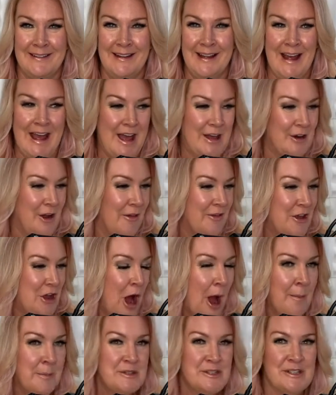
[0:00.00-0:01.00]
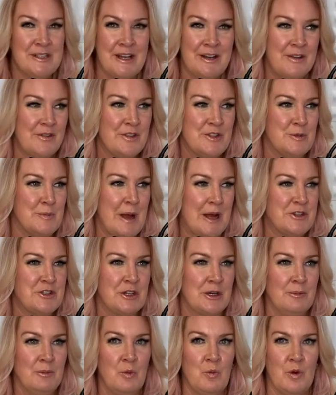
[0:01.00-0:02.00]
And on the opposite end of the
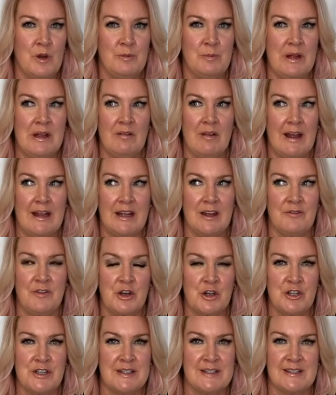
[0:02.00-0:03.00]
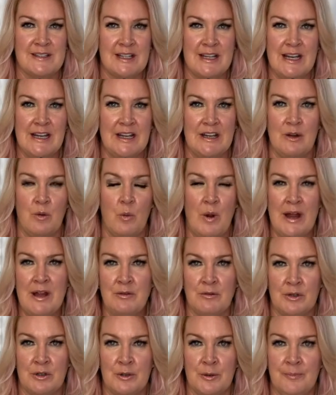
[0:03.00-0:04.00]
spectrum would be like if you're just sitting in a
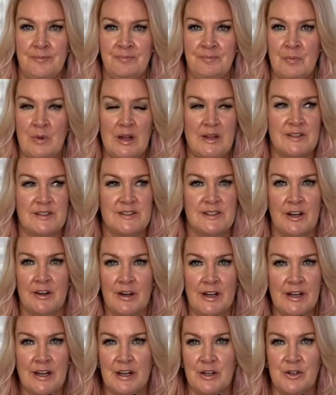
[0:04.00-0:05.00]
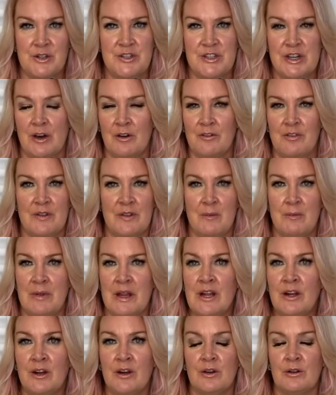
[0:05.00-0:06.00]
weight room, staring at yourself in the
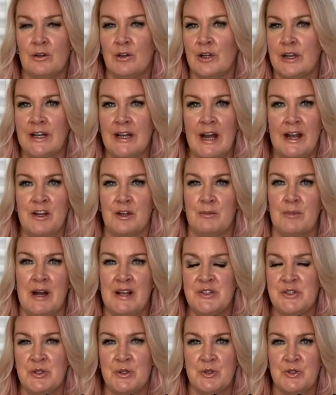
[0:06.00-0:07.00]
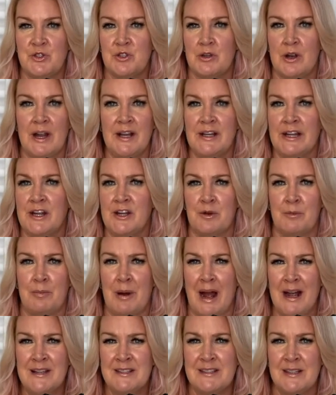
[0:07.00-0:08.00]
mirror, looking at your muscles, trying to get your
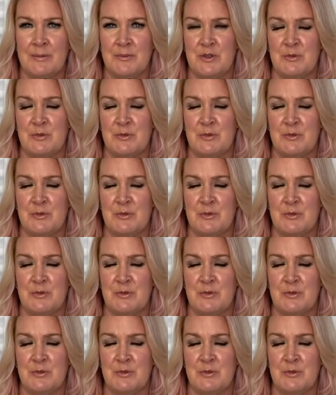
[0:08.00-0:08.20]
biceps